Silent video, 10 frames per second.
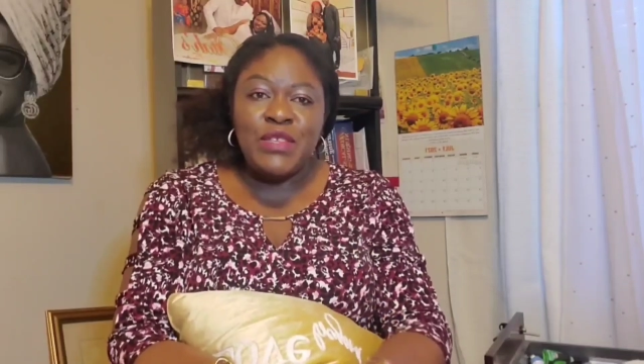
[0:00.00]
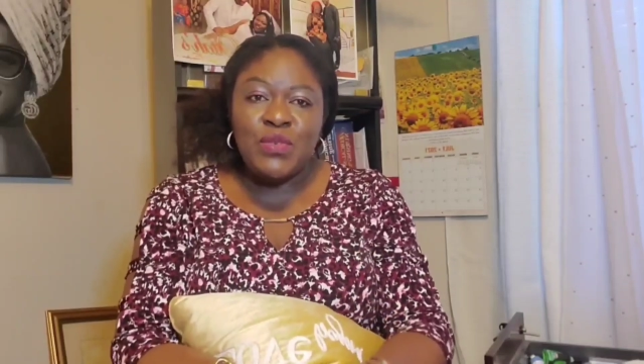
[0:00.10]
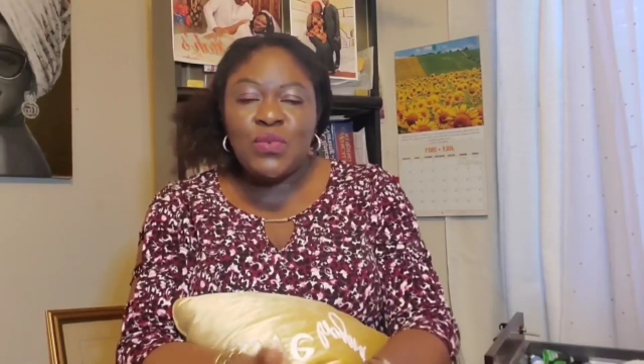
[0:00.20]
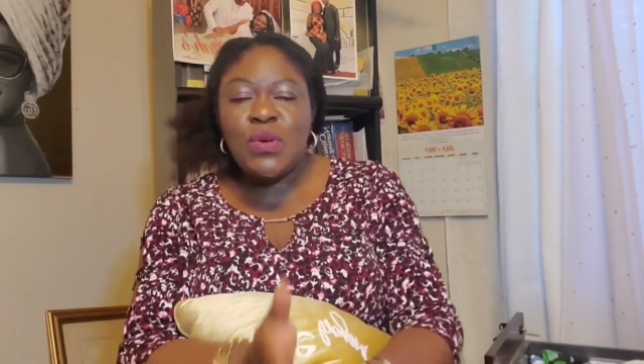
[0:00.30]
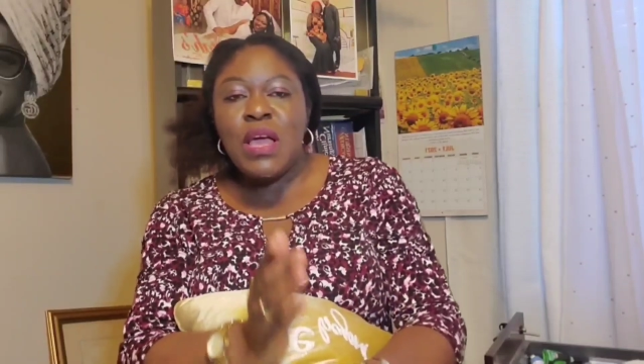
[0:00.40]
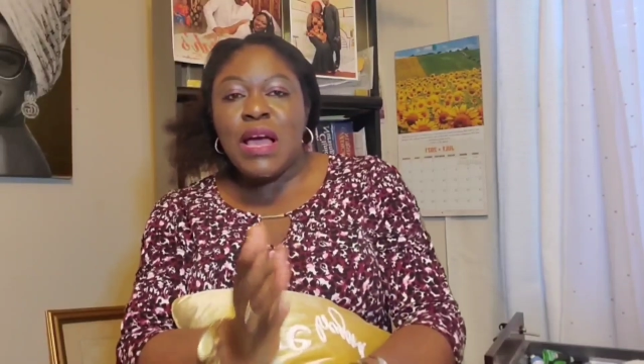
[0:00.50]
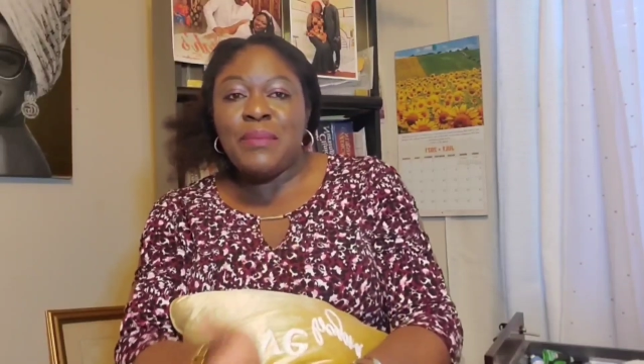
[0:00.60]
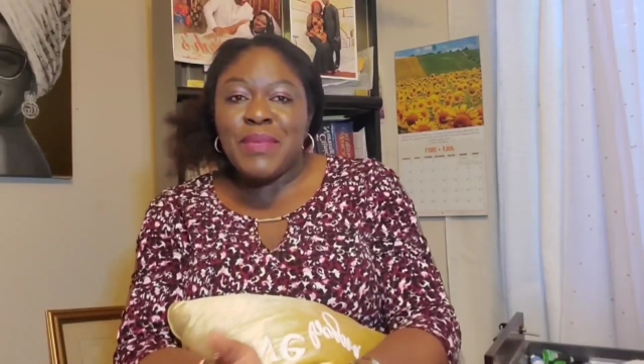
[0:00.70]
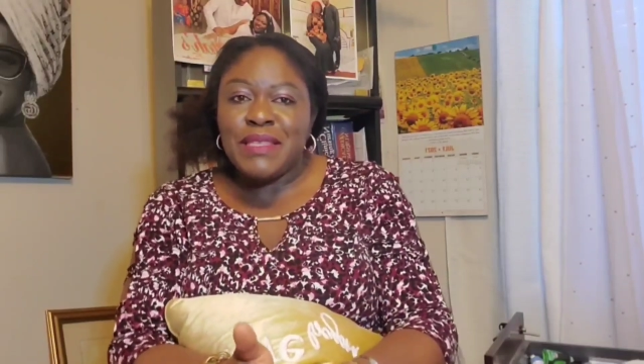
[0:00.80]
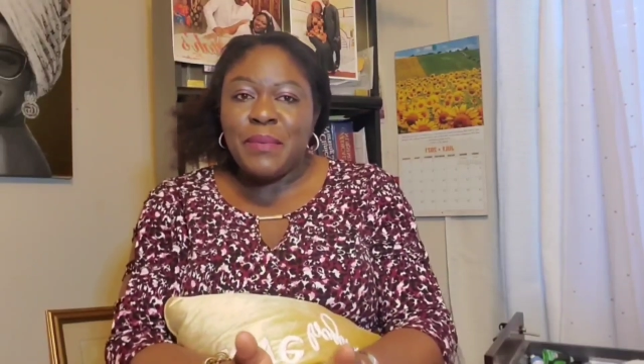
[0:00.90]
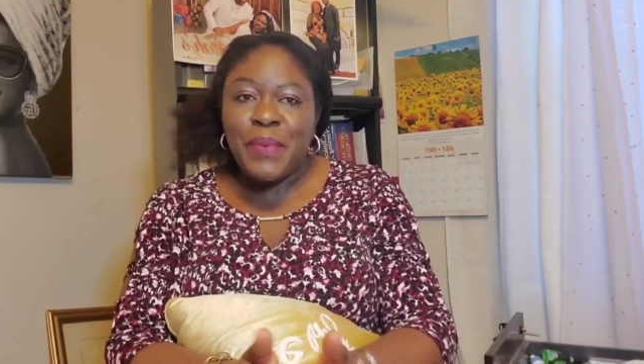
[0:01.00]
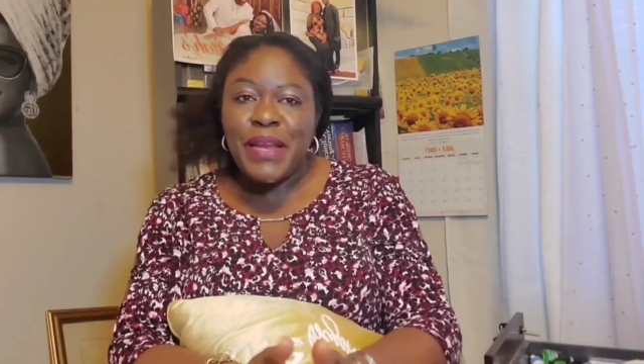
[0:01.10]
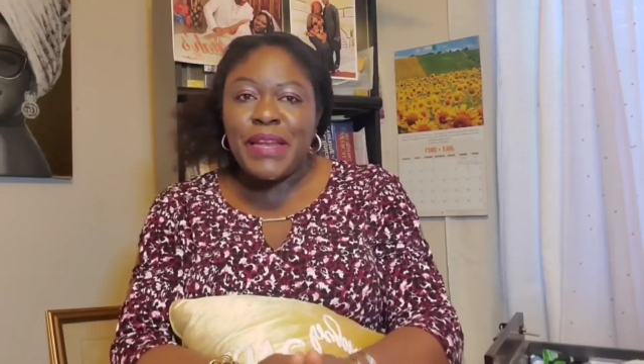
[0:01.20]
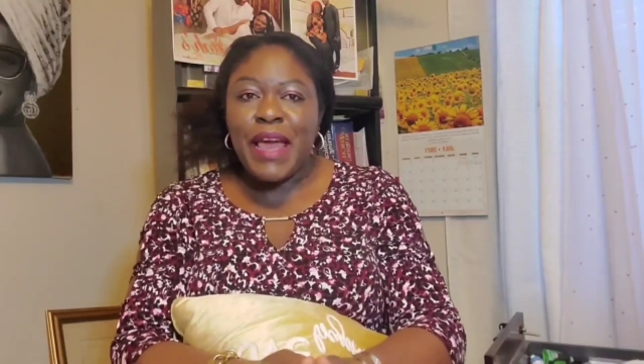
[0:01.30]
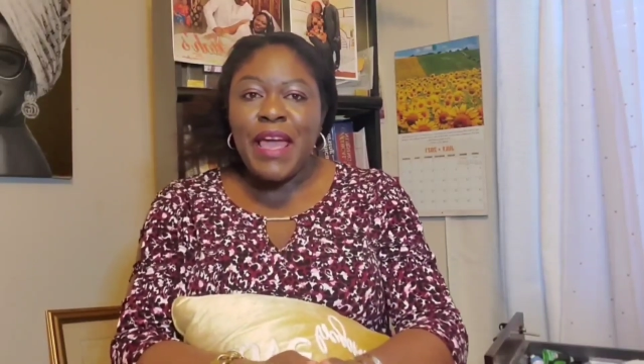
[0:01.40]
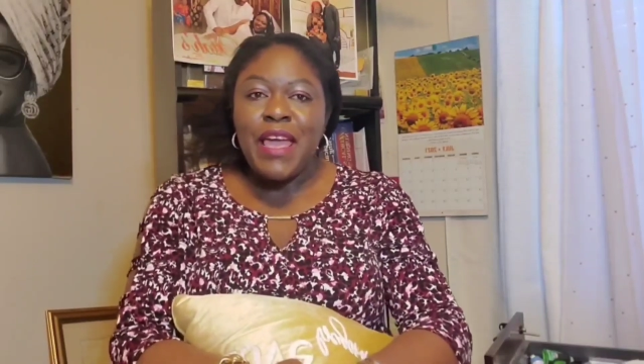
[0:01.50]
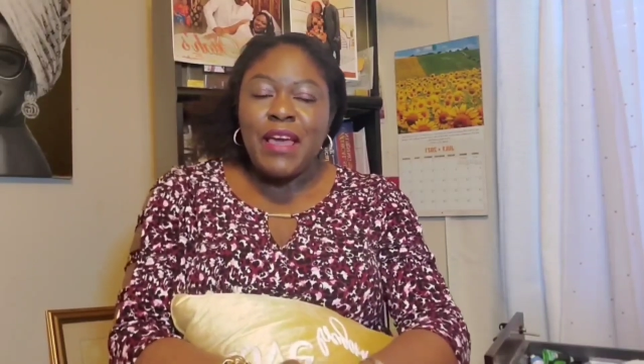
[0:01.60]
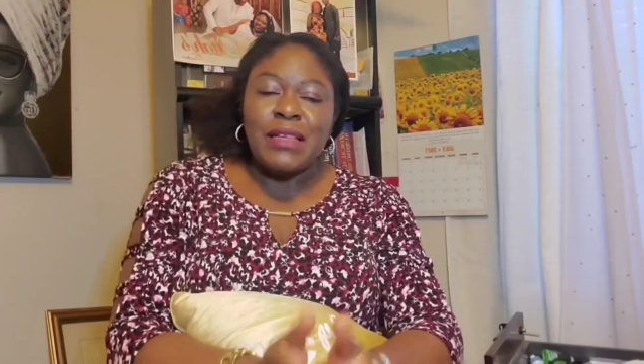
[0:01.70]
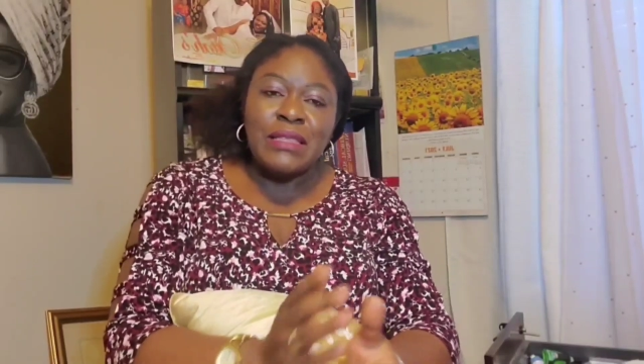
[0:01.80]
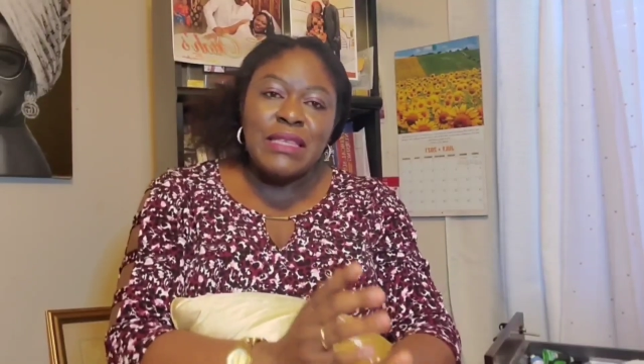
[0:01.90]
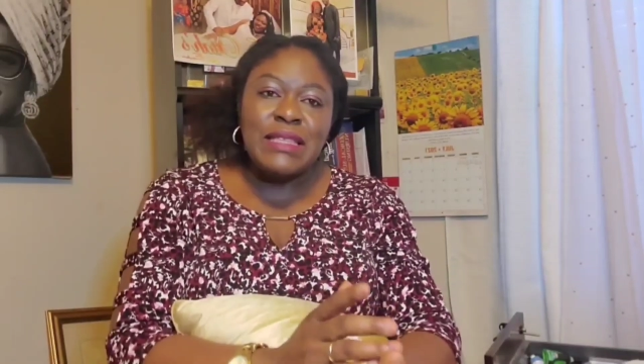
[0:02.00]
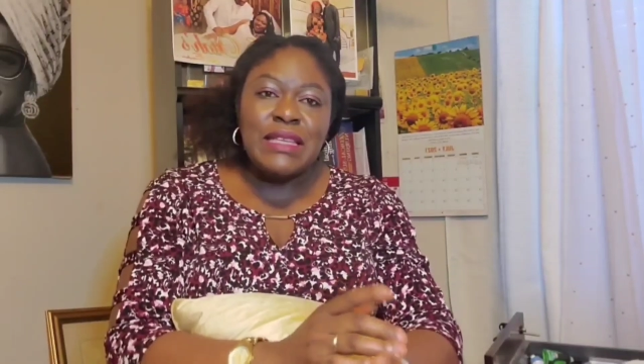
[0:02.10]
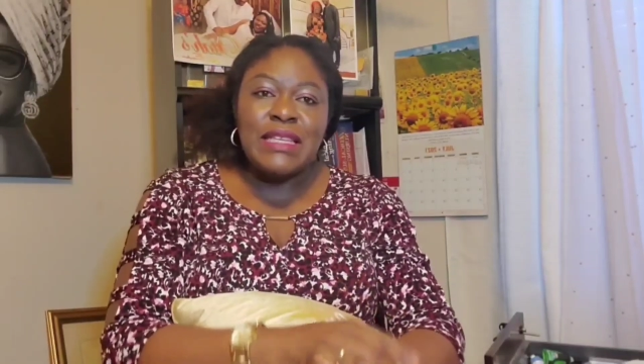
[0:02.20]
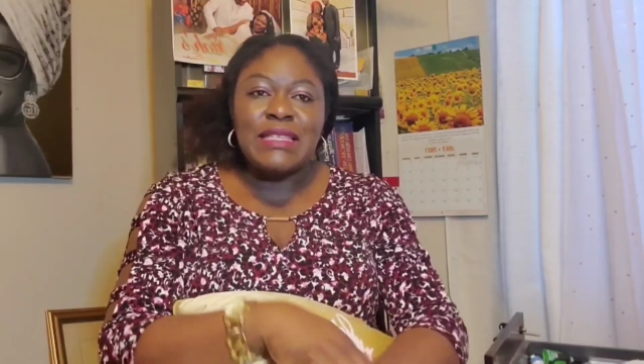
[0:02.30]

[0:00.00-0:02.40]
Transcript: Izu and Mr. Brenda and this